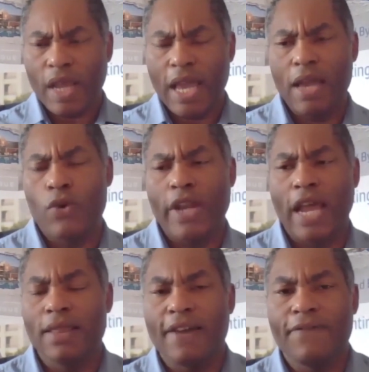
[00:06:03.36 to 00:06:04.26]
when I
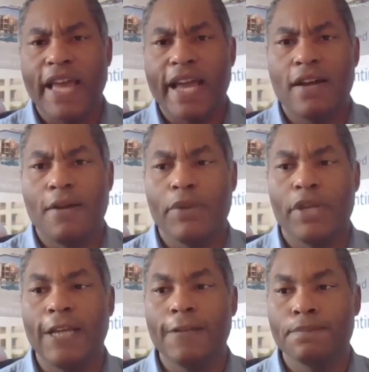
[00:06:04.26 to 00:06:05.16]
left that
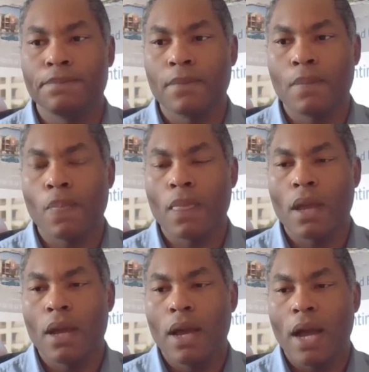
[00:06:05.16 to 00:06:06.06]
company,
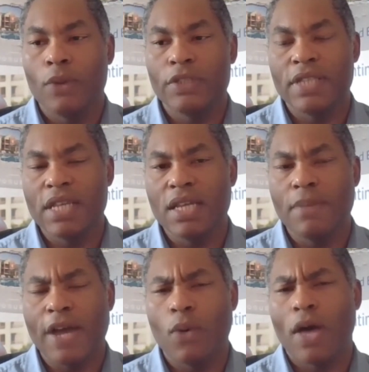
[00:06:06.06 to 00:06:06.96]
I was thinking
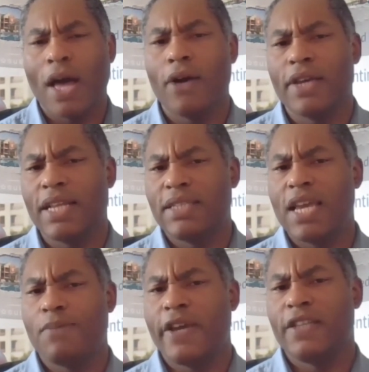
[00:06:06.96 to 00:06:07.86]
about, well, how can I
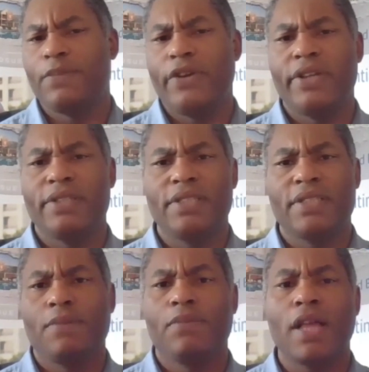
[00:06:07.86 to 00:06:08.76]
take my experiences
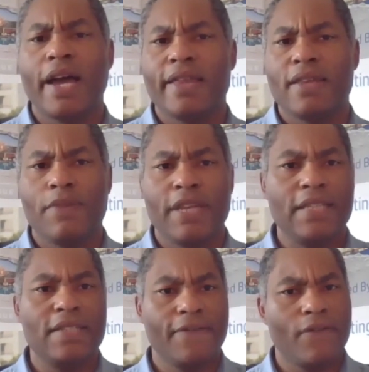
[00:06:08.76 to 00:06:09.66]
and apply them in a
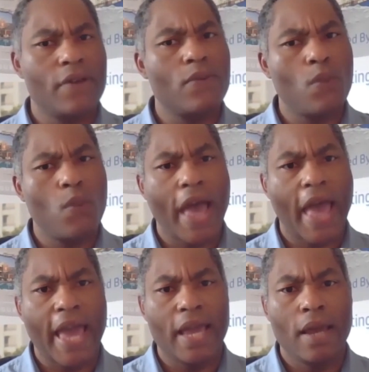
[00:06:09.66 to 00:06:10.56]
different
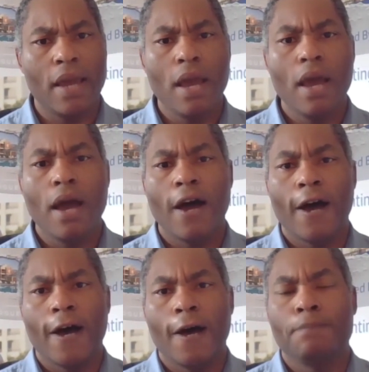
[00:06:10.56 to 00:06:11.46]
way?
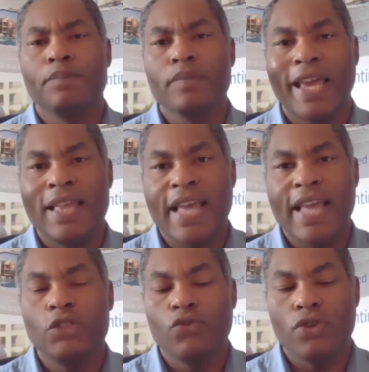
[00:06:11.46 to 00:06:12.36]
And
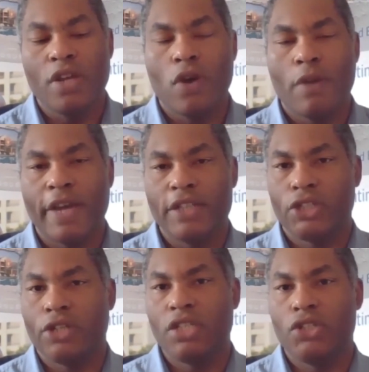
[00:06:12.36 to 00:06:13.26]
that's really where my
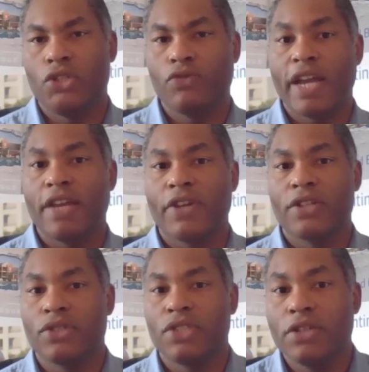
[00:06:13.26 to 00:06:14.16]
journey to writing
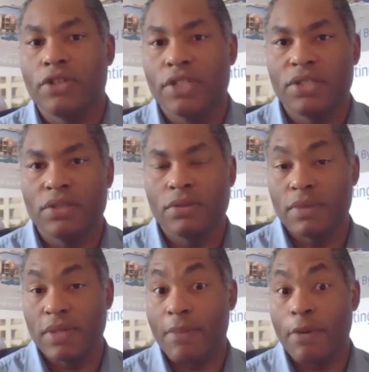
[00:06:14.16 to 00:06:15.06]
Rental Secrets
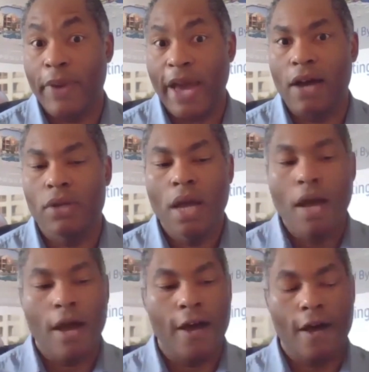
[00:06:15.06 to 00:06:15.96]
came about.
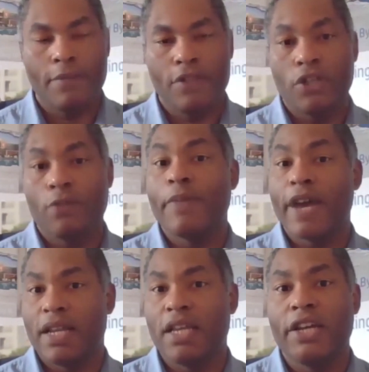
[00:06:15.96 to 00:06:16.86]
It took me
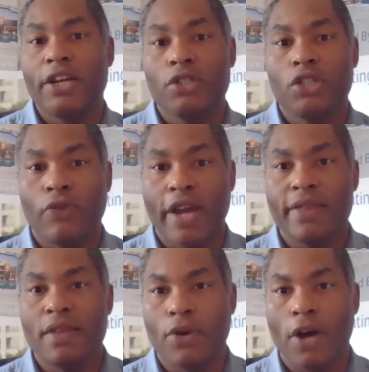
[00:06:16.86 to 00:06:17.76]
about a year to
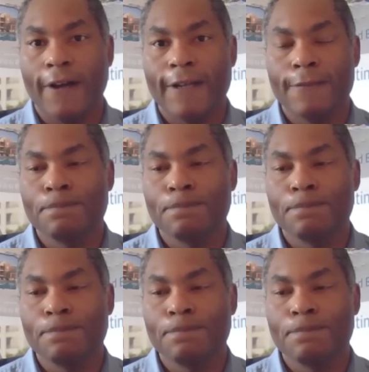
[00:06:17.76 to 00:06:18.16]
write the book.